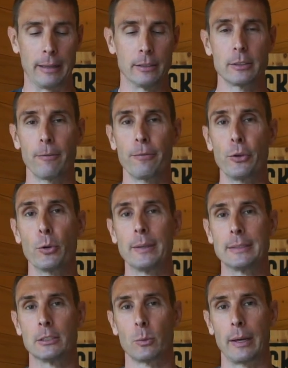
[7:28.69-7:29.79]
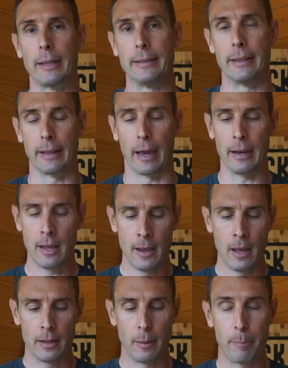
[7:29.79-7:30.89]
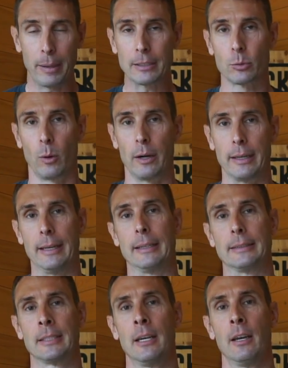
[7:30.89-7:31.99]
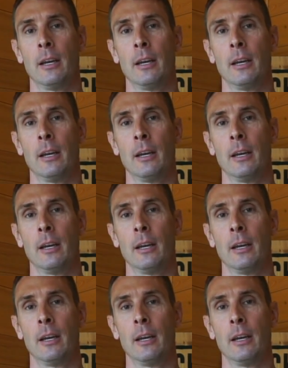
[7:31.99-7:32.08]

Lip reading: And there's a few reasons why they did that. The biggest one is